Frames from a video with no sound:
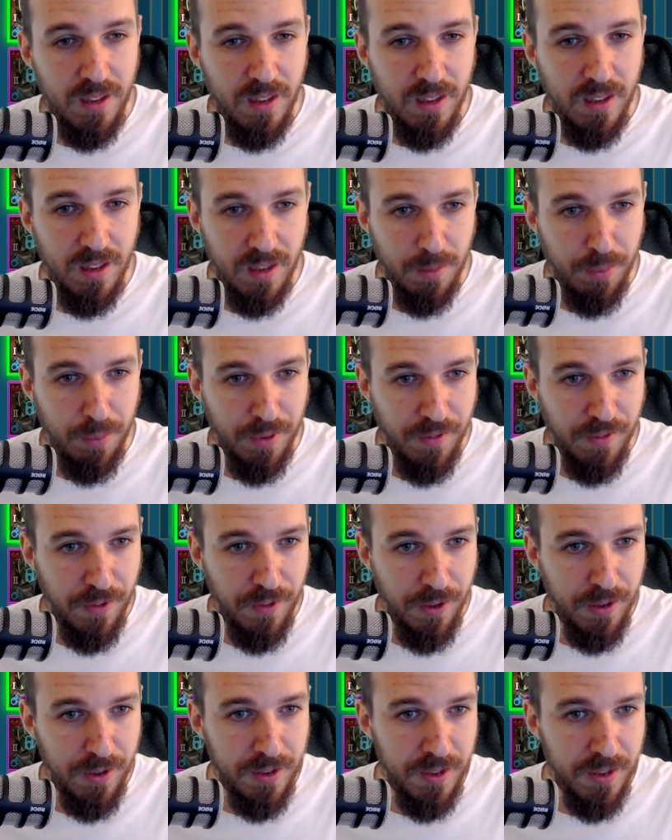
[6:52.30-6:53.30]

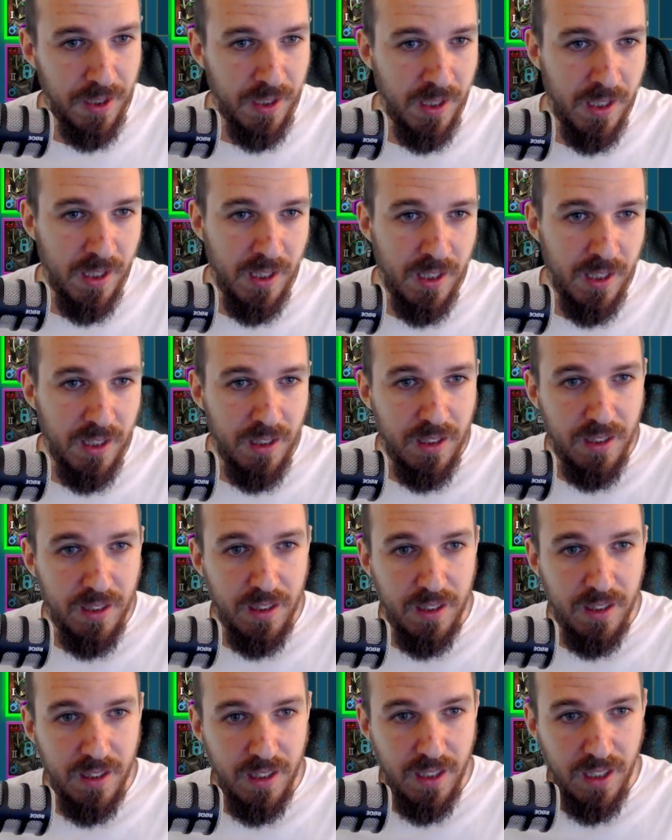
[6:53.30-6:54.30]
preferred.
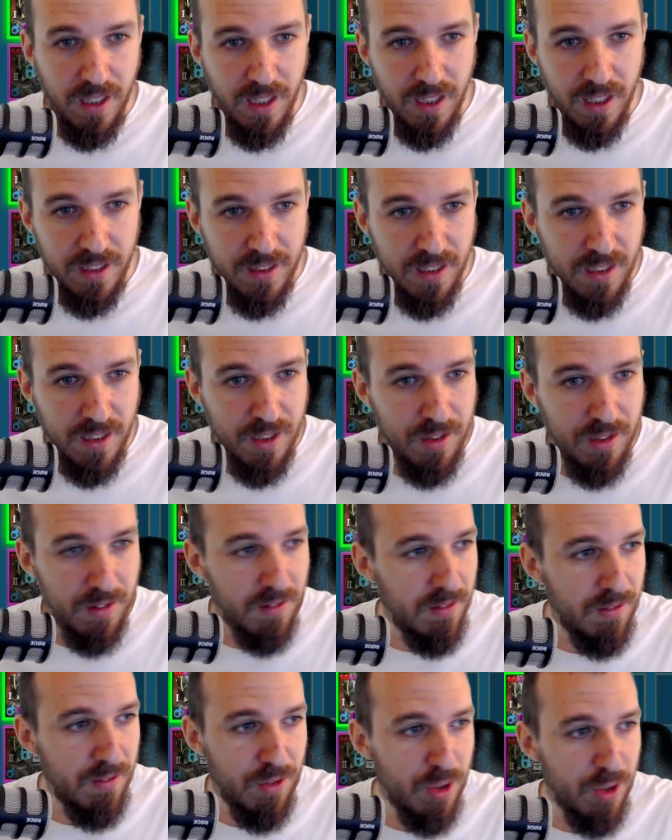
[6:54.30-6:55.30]
And then
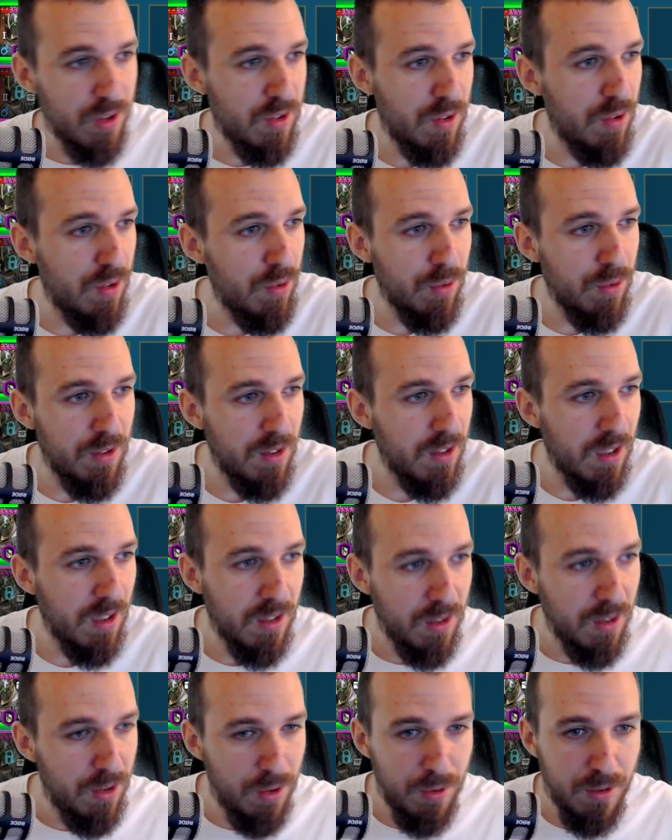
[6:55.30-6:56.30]
just use another
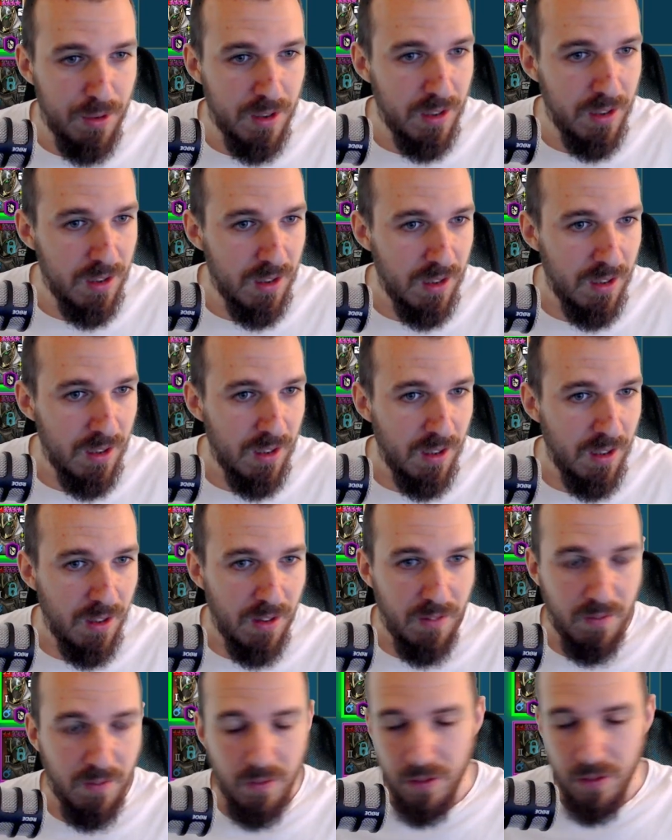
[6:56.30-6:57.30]
nuker.
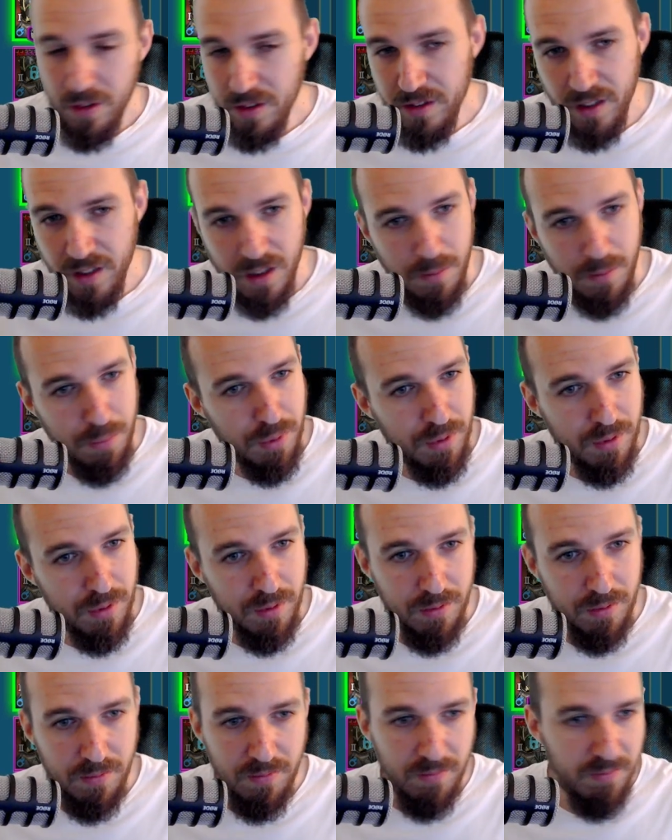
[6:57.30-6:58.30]
For
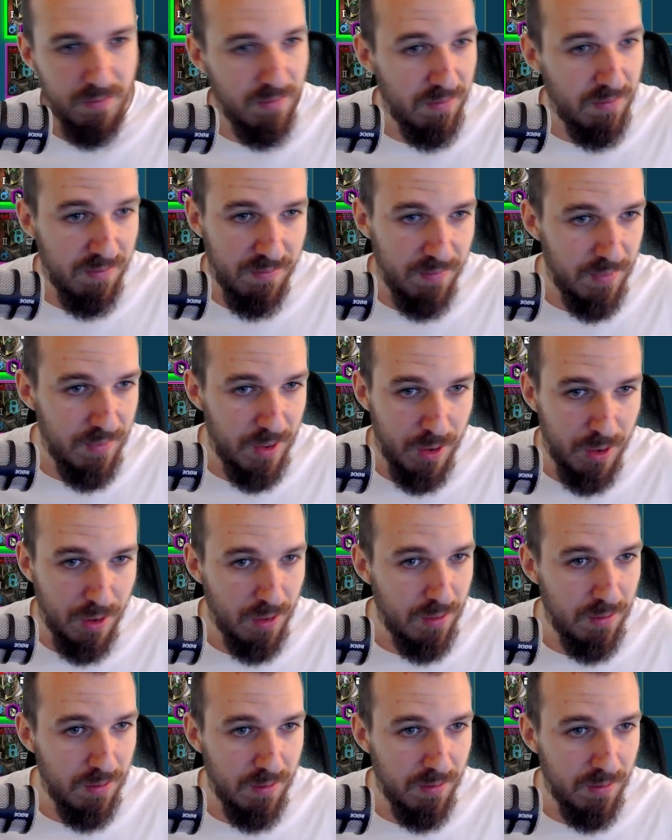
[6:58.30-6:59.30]
example,
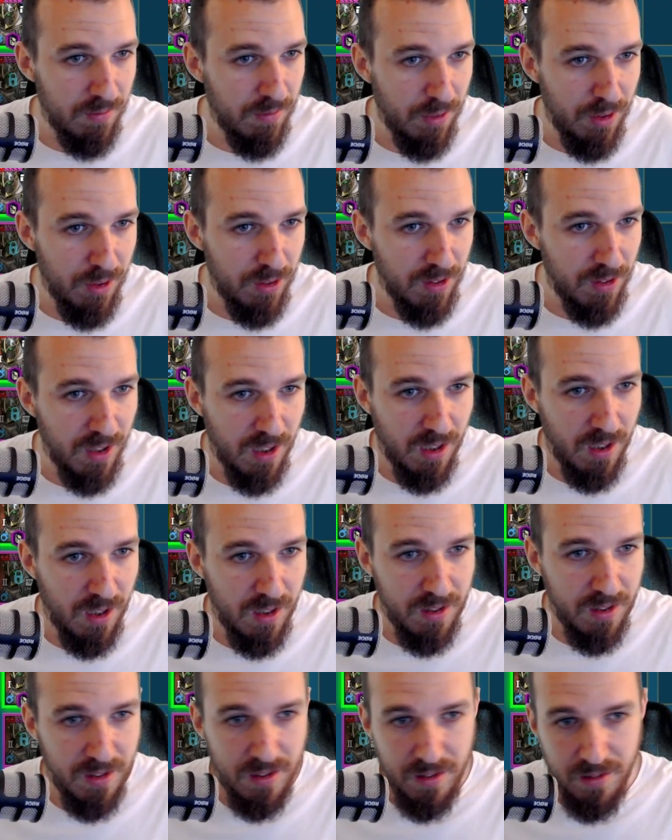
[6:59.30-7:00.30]
Royal
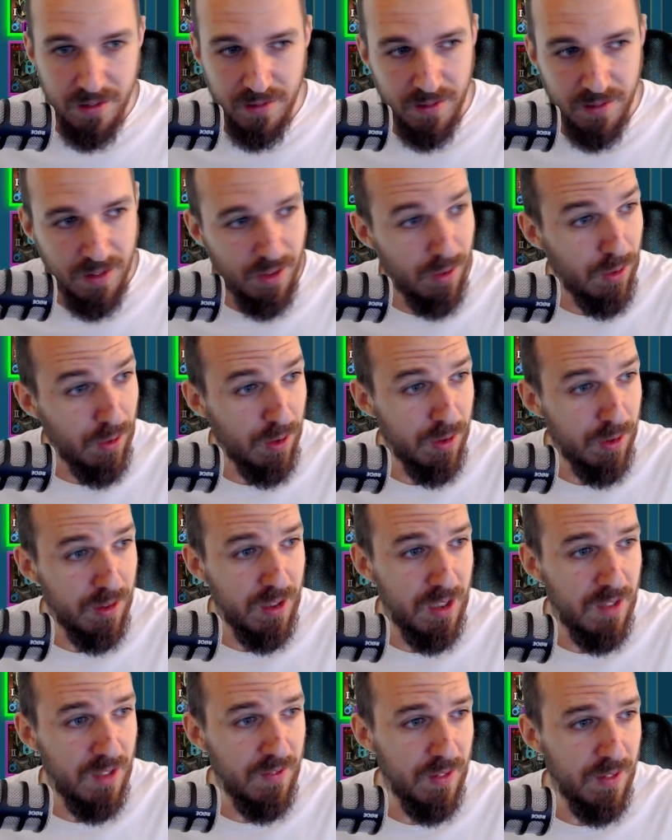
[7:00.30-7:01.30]
Guard, or
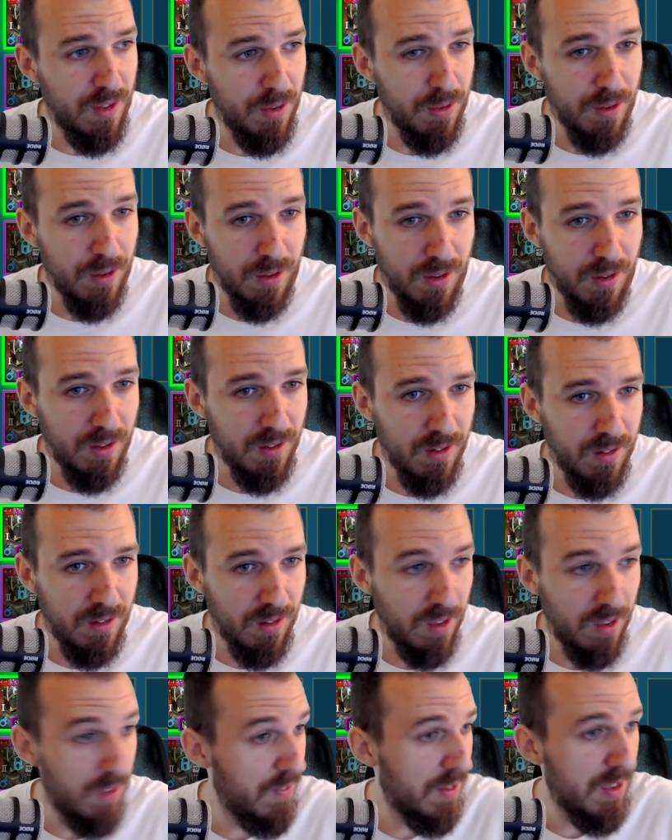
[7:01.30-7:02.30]
even
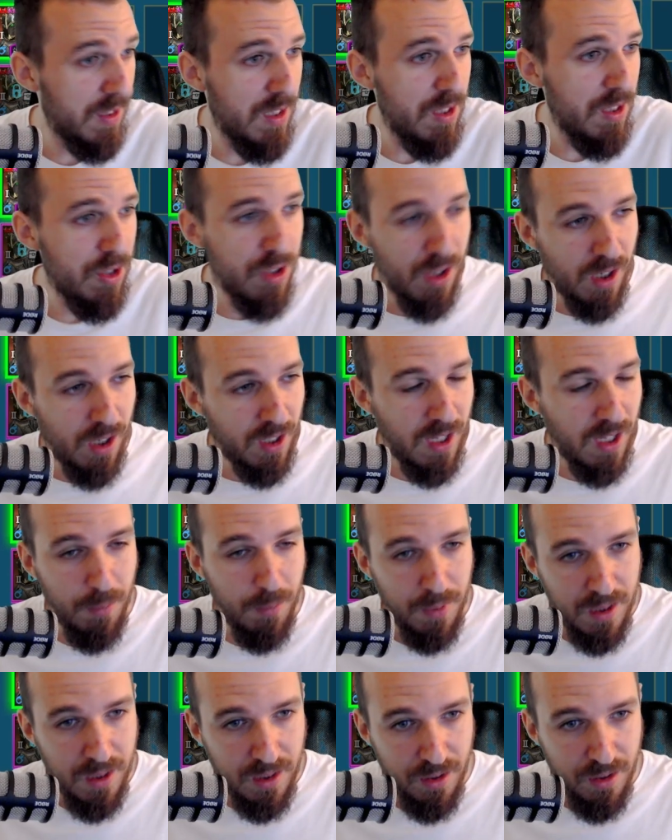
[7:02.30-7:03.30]
Ninja can
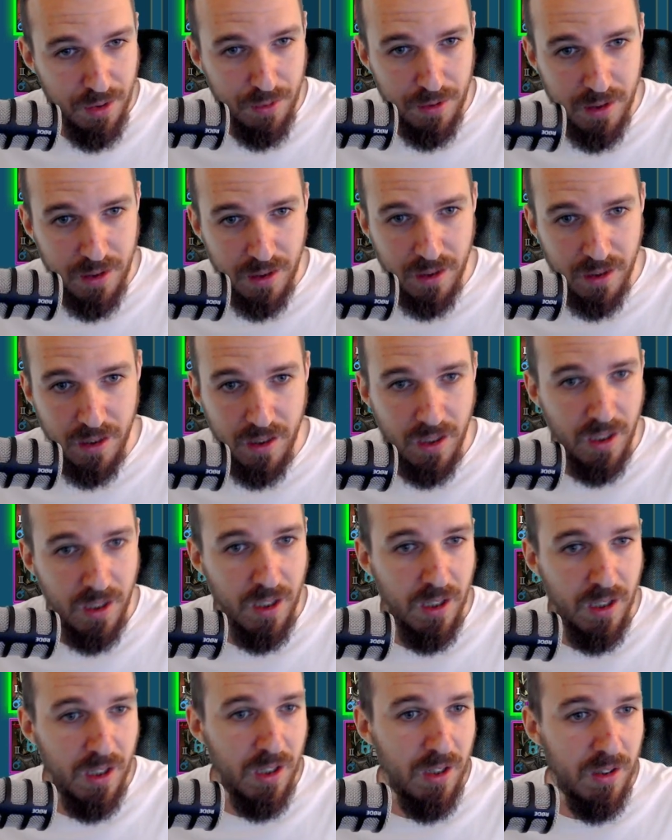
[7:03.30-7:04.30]
nuker,
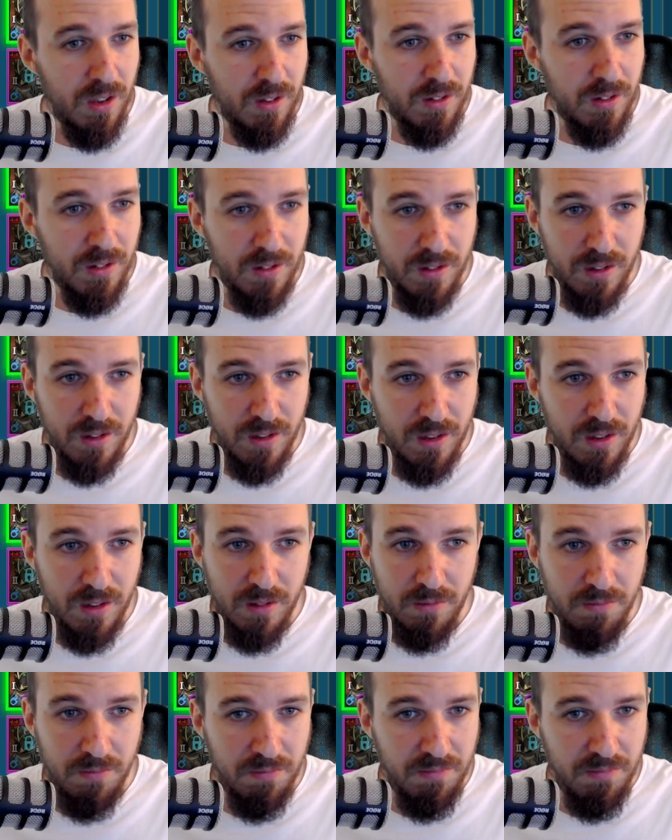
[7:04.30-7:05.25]
or,